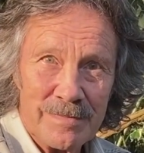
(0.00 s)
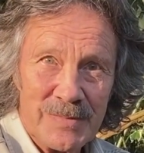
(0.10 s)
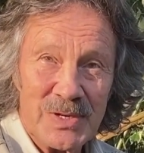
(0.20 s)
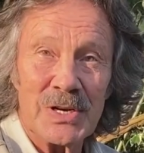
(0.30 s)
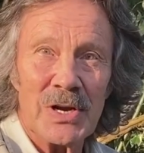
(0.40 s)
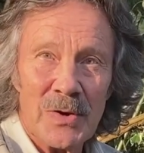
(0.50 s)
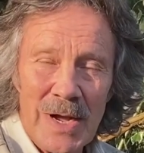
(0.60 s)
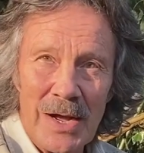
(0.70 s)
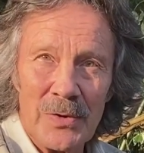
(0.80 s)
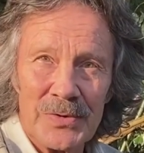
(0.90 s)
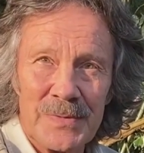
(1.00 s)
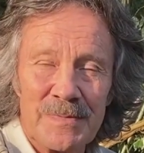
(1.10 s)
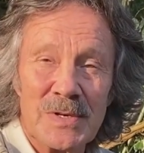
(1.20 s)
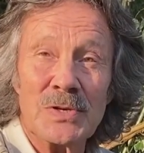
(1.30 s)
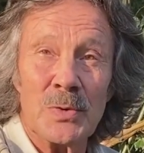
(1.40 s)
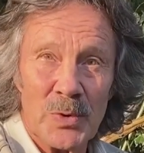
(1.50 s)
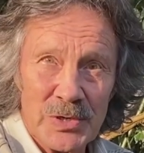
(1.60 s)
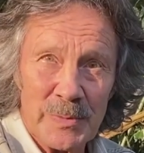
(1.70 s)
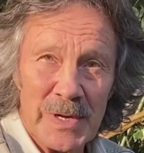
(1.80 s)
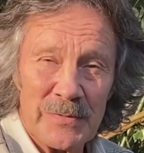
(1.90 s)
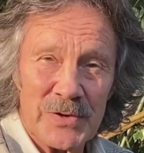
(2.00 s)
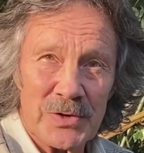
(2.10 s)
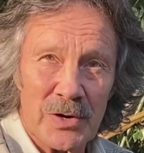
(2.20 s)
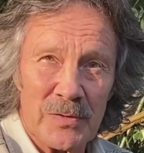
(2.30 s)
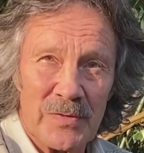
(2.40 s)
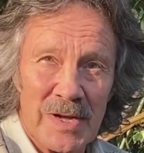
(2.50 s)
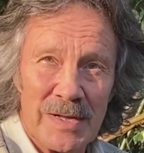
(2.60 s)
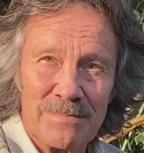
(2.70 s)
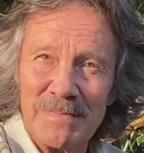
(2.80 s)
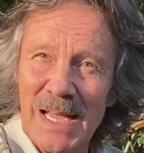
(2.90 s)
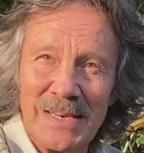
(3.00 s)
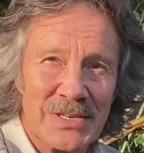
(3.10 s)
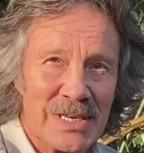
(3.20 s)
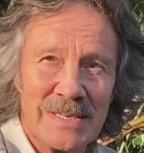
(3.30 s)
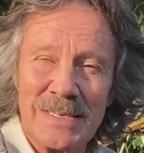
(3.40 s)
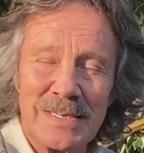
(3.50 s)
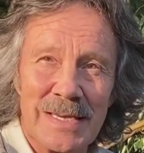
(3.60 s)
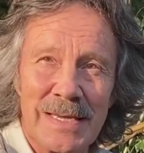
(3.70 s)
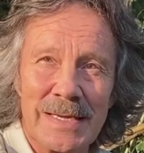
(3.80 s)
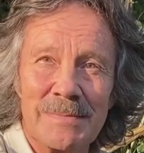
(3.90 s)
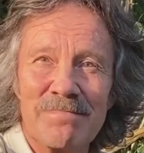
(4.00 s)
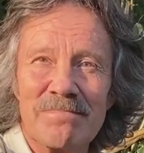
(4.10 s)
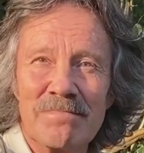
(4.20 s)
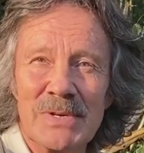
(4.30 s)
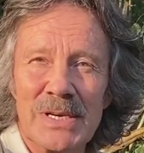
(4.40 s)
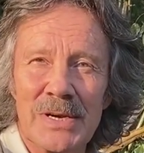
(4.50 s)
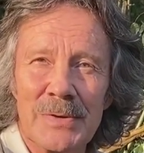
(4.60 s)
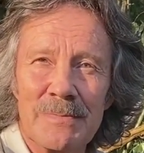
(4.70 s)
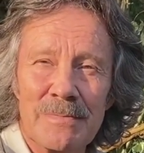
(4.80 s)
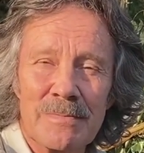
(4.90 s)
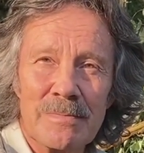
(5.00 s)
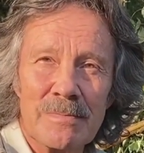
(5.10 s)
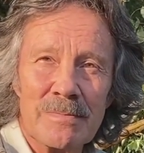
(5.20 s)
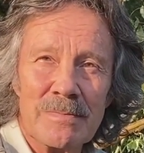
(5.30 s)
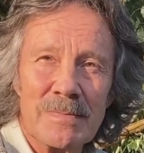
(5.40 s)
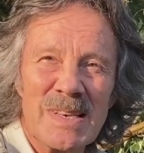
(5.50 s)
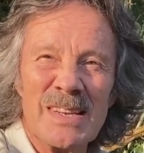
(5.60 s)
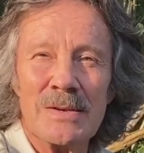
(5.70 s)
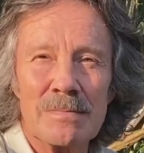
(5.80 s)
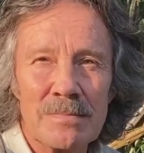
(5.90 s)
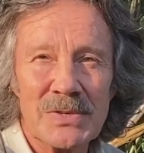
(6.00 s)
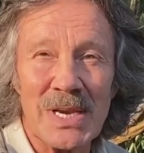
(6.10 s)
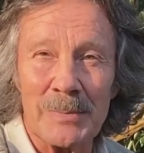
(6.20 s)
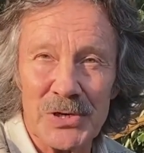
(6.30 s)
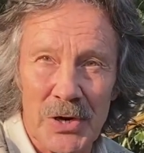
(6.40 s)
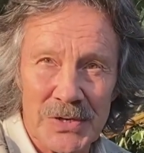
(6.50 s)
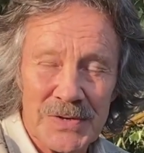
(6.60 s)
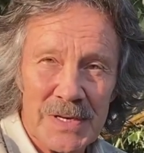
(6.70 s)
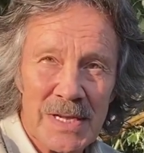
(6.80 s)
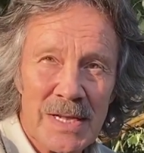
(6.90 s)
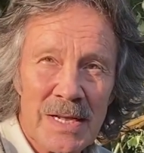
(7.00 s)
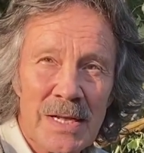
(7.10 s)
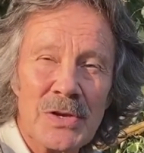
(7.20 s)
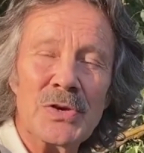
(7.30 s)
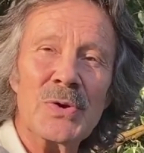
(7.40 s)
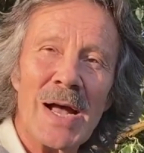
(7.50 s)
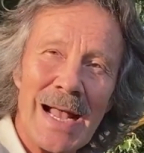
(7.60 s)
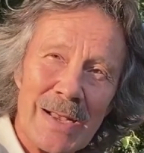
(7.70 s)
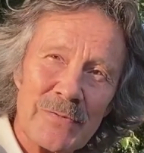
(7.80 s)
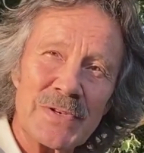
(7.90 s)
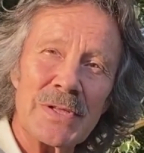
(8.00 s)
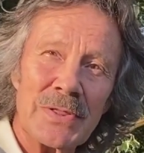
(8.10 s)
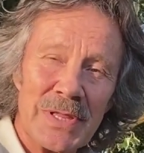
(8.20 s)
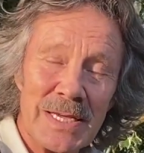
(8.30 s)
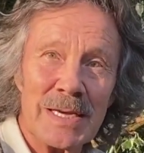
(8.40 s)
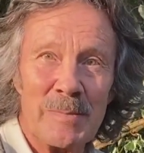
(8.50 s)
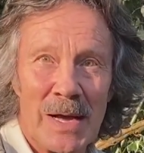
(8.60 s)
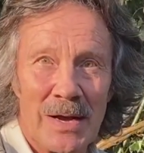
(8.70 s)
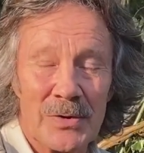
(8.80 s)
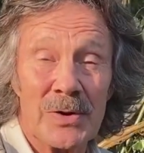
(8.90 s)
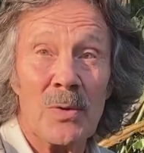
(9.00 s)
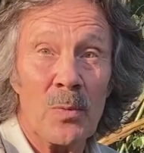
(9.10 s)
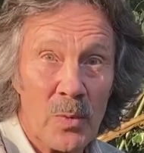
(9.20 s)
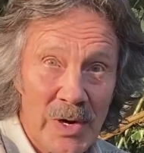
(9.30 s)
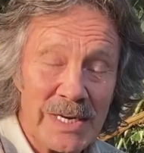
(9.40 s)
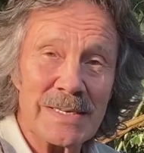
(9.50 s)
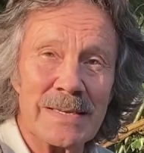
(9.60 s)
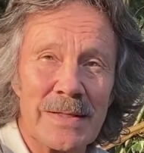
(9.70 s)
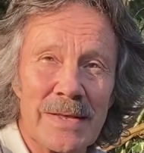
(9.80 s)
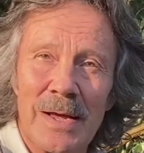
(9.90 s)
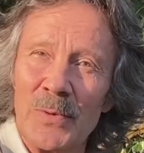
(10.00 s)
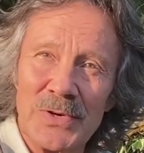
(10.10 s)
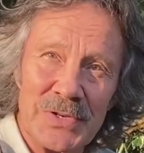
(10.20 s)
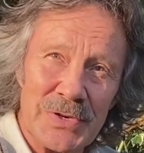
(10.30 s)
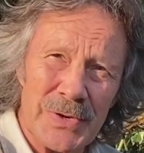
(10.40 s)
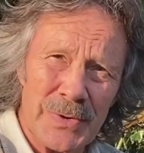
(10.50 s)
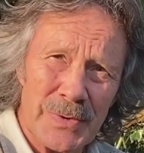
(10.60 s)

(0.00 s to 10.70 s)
to go out to want to be a photographer and just to take, you know, little snapshots. You have to think about, what is it that I want to do?